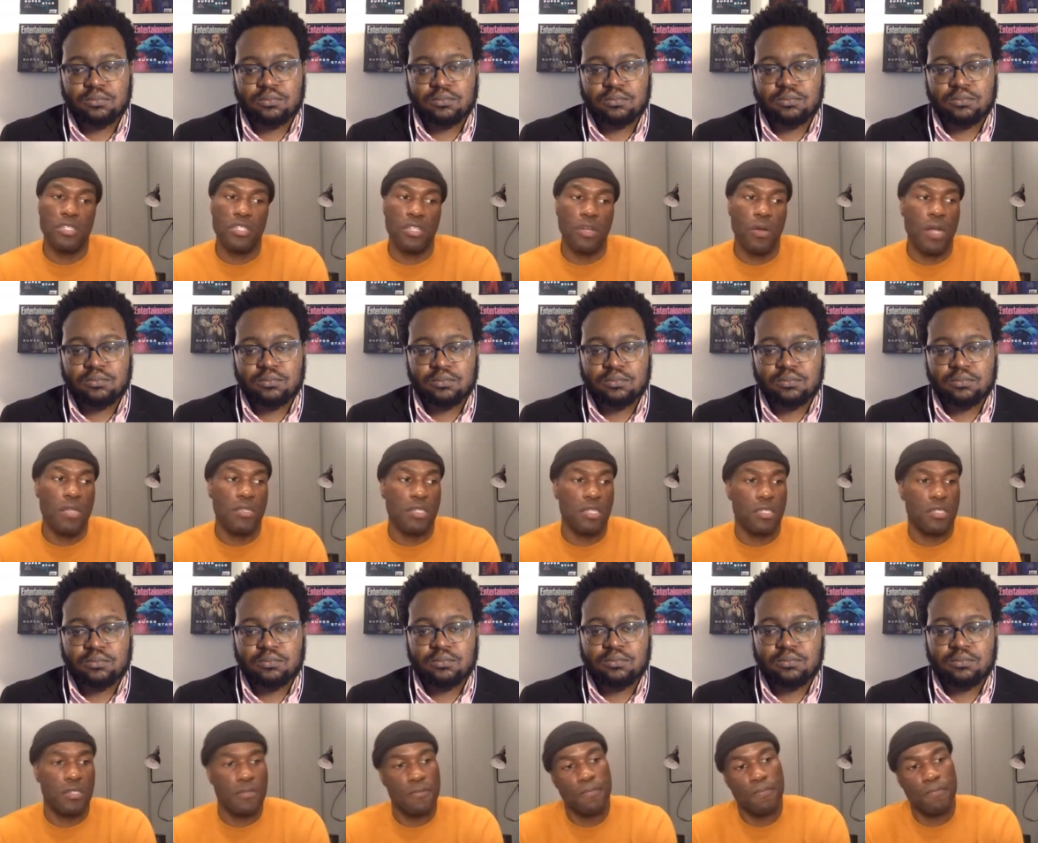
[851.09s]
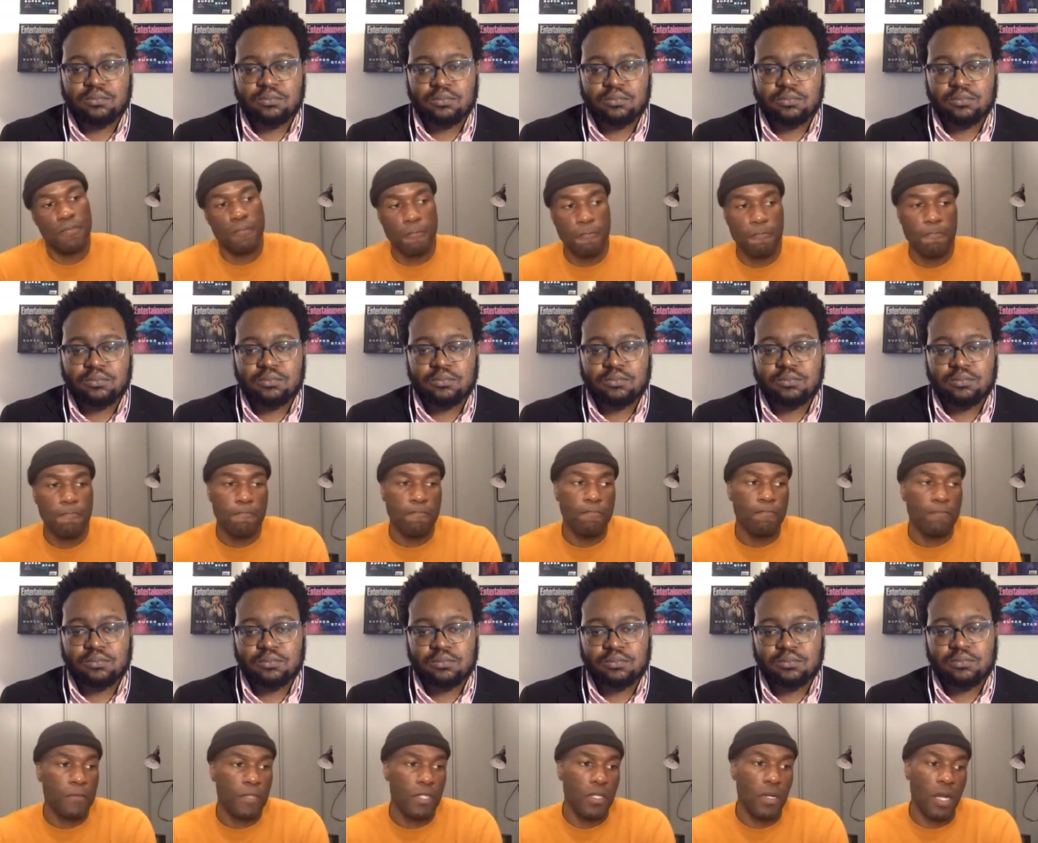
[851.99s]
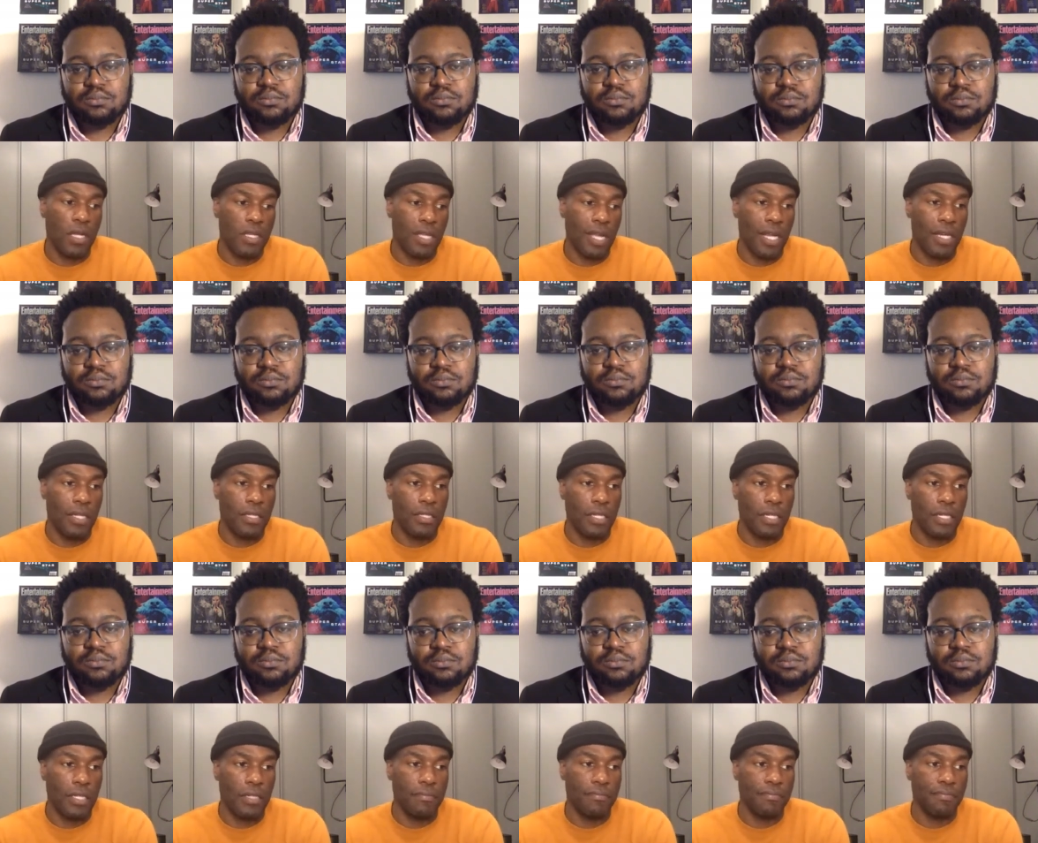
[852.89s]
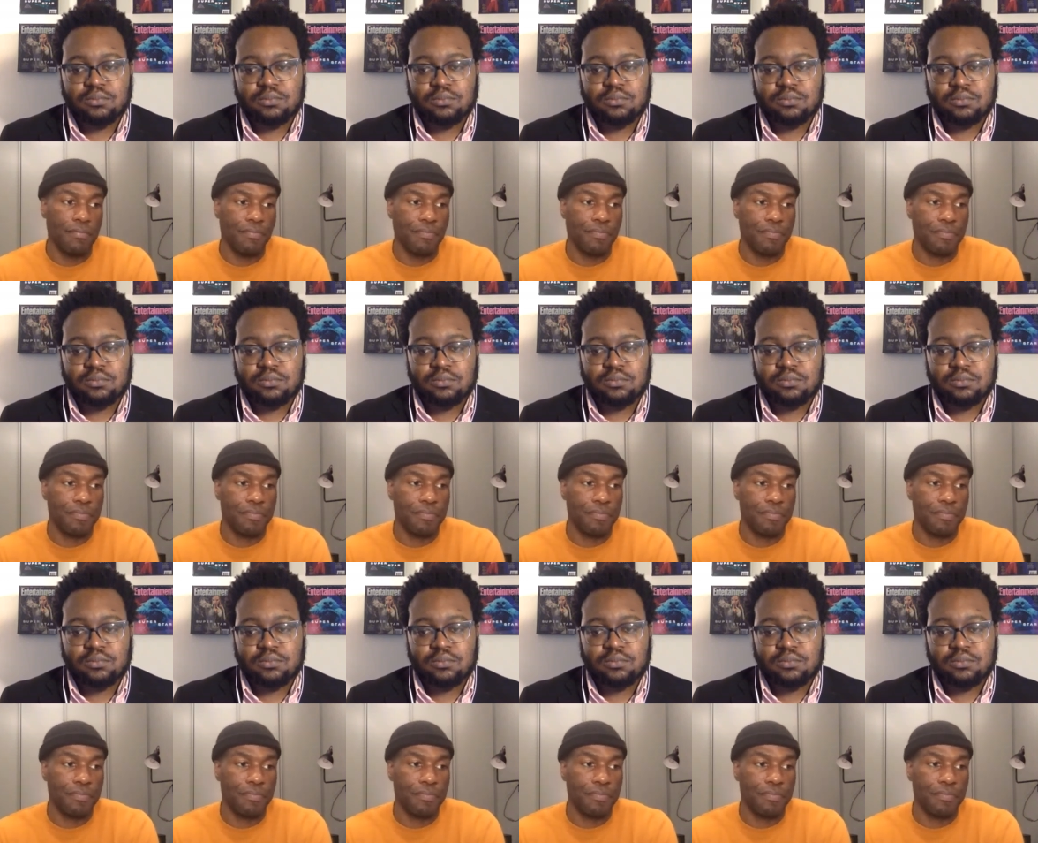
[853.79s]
Speaker 1: So I just, you know, I kind of um,